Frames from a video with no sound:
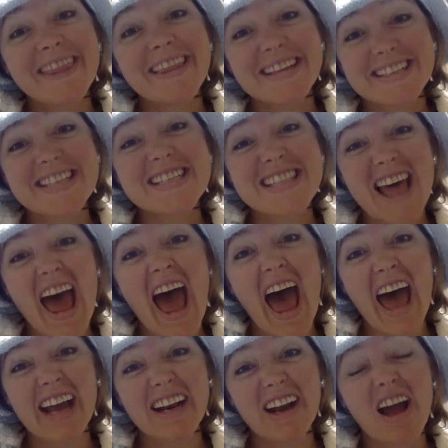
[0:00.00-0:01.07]
This is the
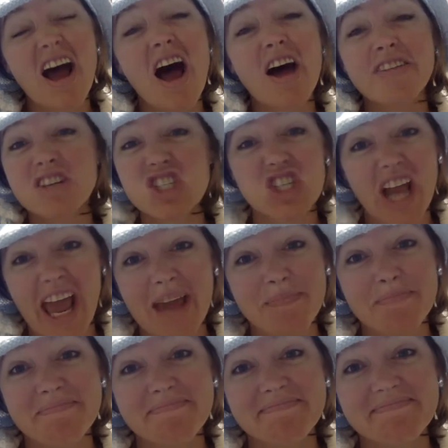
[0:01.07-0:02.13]
hat of
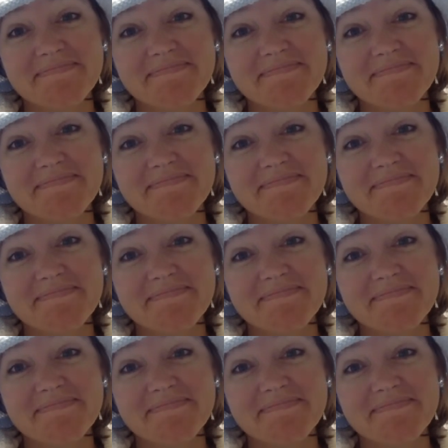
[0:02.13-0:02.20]
shame.